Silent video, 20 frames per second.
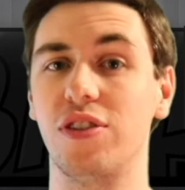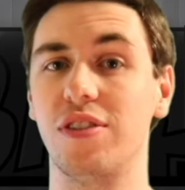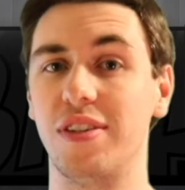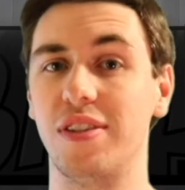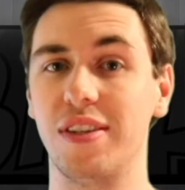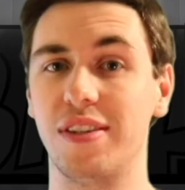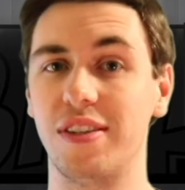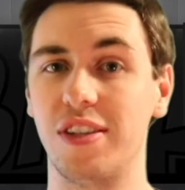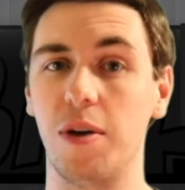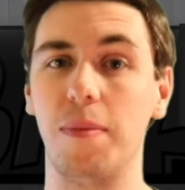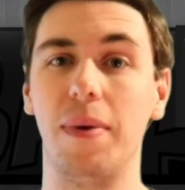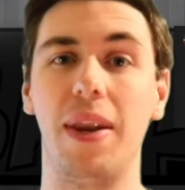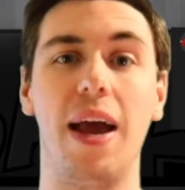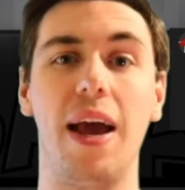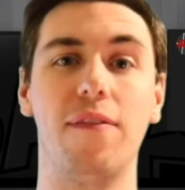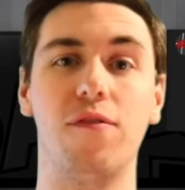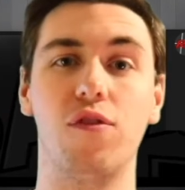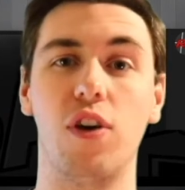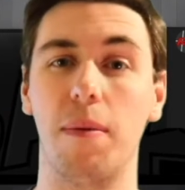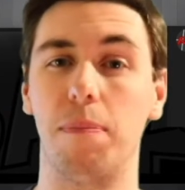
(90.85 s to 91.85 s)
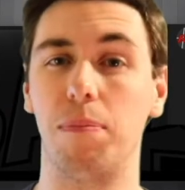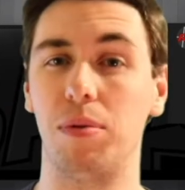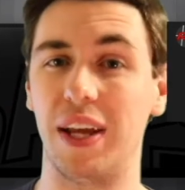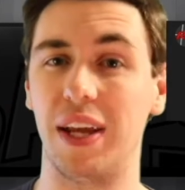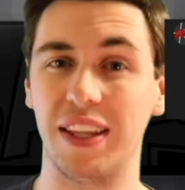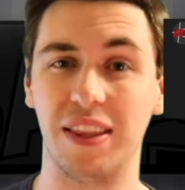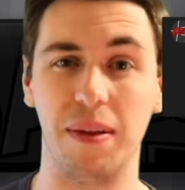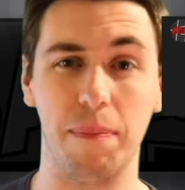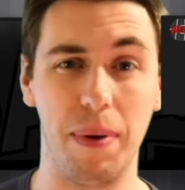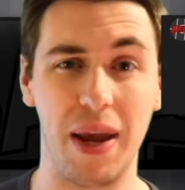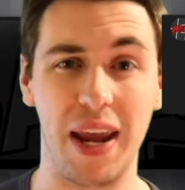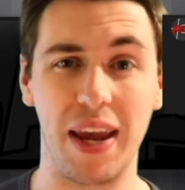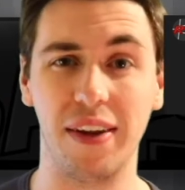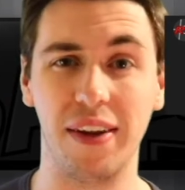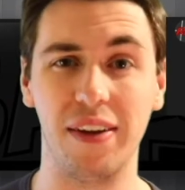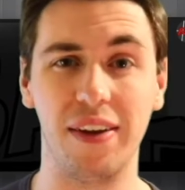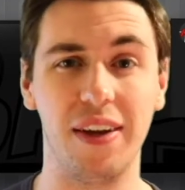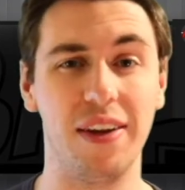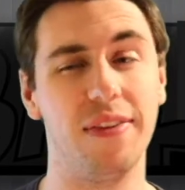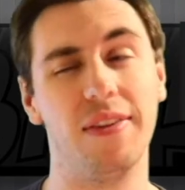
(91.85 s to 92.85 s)
system and after I played the
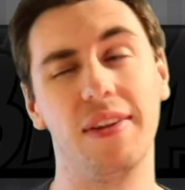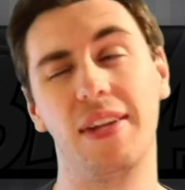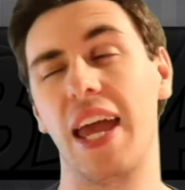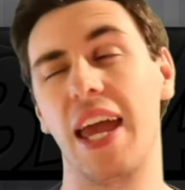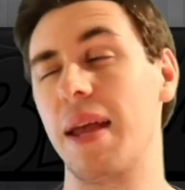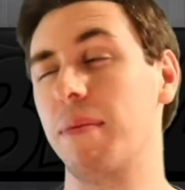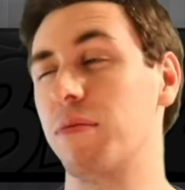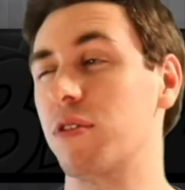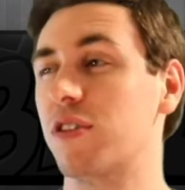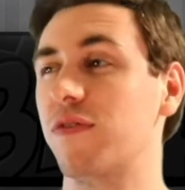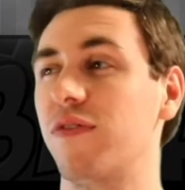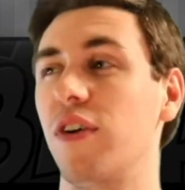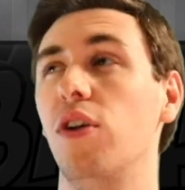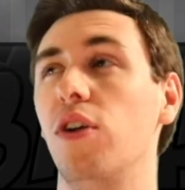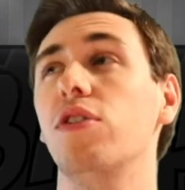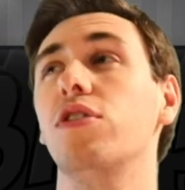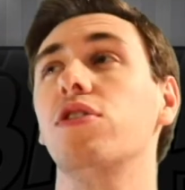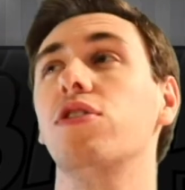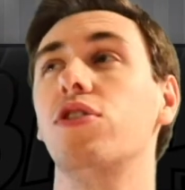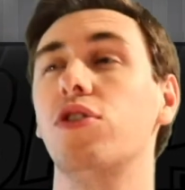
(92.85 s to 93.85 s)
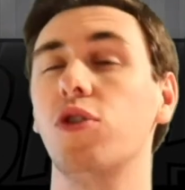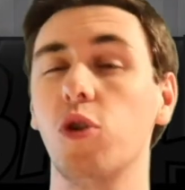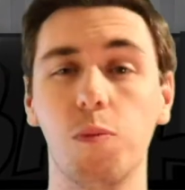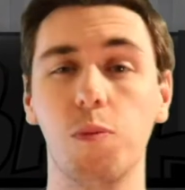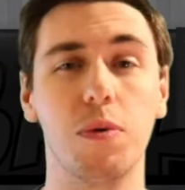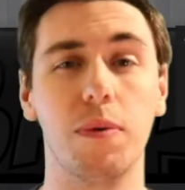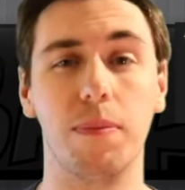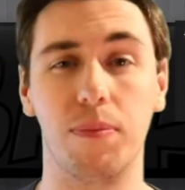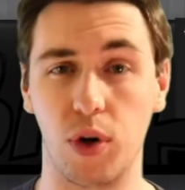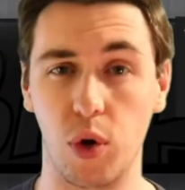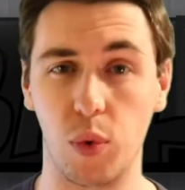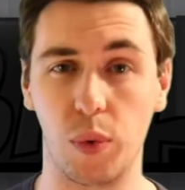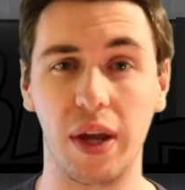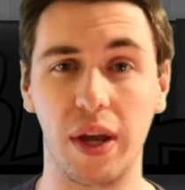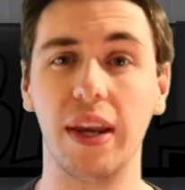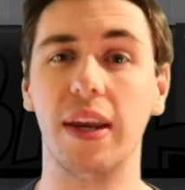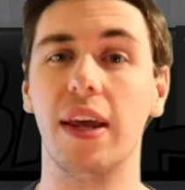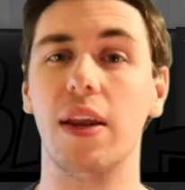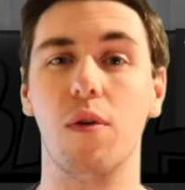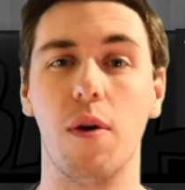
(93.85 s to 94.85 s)
beta and the game just felt super
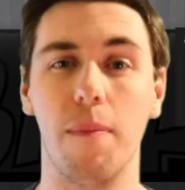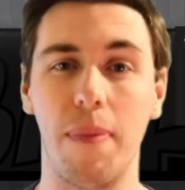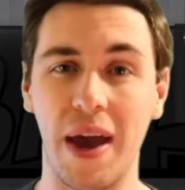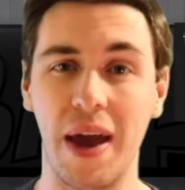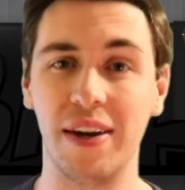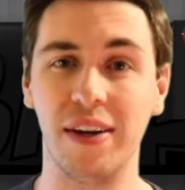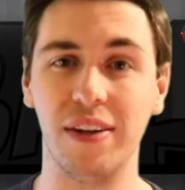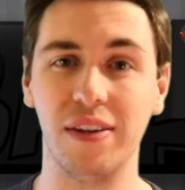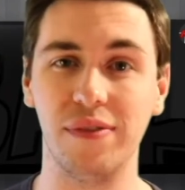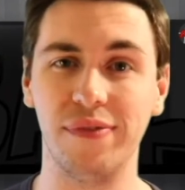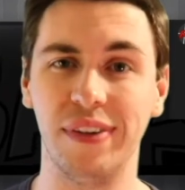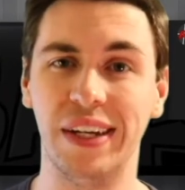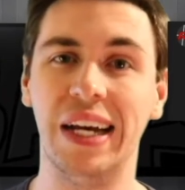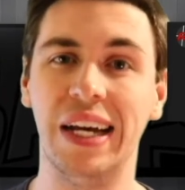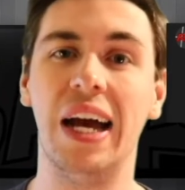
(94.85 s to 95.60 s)
broken and repetitive,